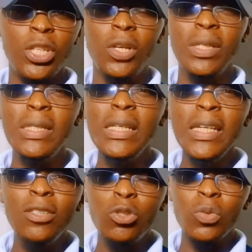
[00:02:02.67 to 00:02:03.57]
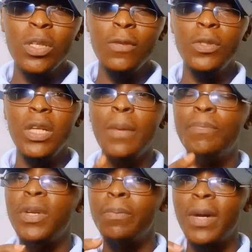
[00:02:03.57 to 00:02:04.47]
You don't need to even
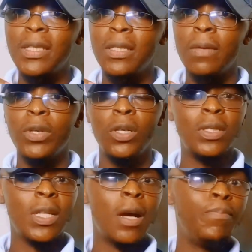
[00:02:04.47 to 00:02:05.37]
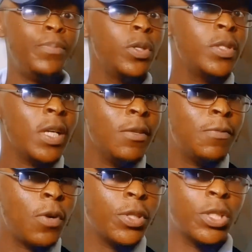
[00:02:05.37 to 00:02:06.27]
implement them because they are built-in
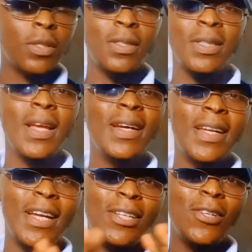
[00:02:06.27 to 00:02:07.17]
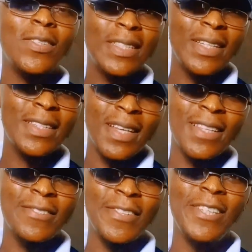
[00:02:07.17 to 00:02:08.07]
functions that does these
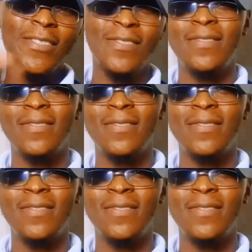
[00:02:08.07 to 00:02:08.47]
things for you.